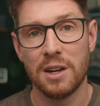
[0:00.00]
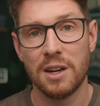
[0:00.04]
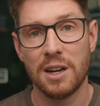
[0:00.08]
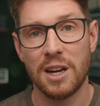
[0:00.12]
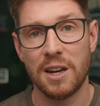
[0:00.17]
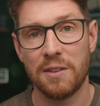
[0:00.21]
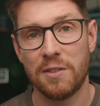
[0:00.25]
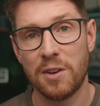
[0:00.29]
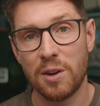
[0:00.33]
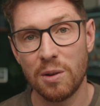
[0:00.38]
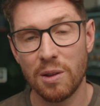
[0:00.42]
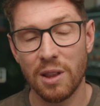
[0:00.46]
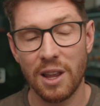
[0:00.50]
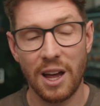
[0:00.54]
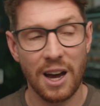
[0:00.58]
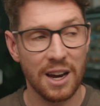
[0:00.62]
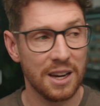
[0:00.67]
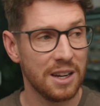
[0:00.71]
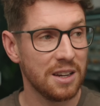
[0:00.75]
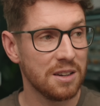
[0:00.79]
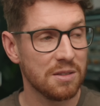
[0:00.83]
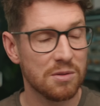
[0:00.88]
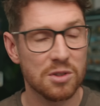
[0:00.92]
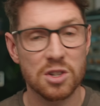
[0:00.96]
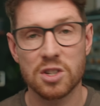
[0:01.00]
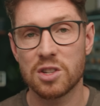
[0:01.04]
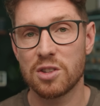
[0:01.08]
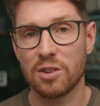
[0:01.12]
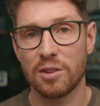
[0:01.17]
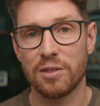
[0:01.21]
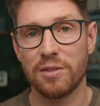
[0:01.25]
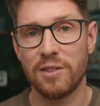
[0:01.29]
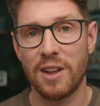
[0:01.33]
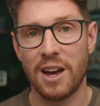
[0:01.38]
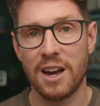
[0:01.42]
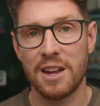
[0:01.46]
If you like
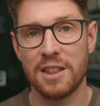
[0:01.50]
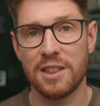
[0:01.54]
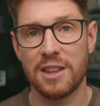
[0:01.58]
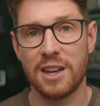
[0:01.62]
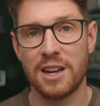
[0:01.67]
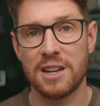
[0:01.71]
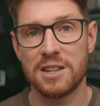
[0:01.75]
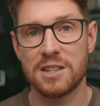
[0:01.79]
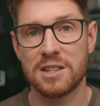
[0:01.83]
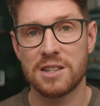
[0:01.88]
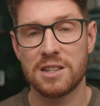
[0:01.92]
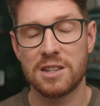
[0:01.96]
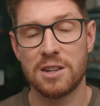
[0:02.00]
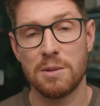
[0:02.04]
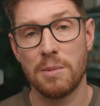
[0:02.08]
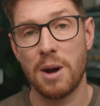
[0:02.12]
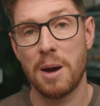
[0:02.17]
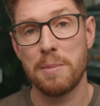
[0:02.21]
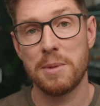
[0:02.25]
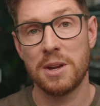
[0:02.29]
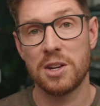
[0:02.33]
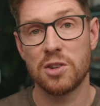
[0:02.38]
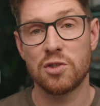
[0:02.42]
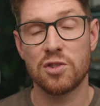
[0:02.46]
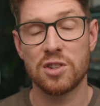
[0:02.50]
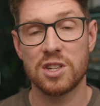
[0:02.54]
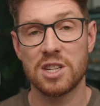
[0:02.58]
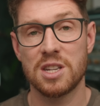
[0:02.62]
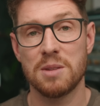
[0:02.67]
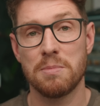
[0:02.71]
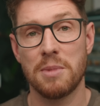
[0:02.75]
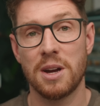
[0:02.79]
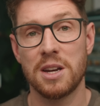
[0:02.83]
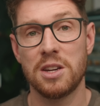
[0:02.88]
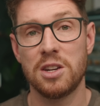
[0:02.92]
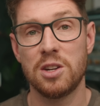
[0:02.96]
stuff like this, you might be
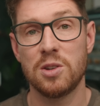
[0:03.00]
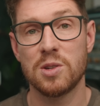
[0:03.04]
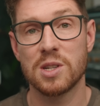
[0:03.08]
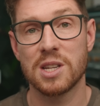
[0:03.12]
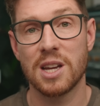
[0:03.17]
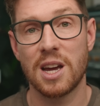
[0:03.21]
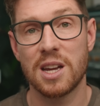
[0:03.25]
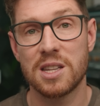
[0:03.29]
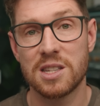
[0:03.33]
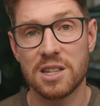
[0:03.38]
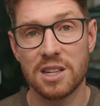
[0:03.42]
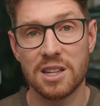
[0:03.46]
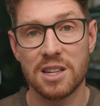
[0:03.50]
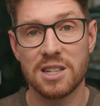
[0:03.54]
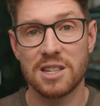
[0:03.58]
interested in my newsletter.